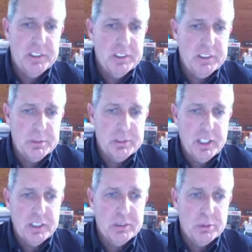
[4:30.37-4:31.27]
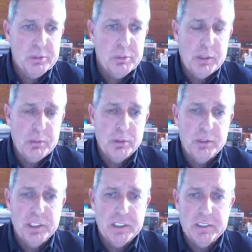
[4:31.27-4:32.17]
is obsessed with people
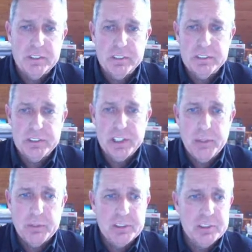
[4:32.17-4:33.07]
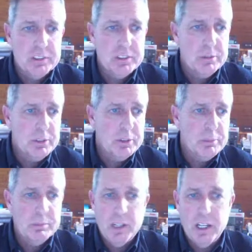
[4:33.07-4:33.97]
that scam the system,
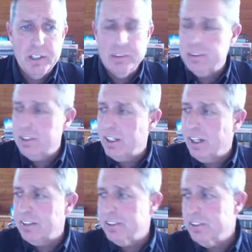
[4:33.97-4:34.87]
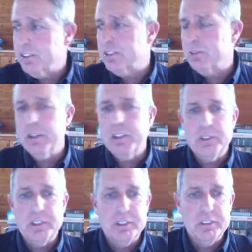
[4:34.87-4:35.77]
and I don't know. I guess there's a way
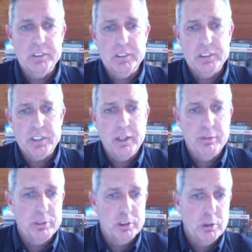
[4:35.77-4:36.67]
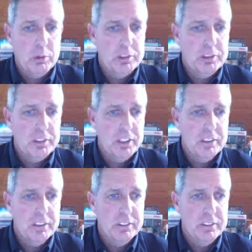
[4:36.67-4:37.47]
you can sign up for a course and then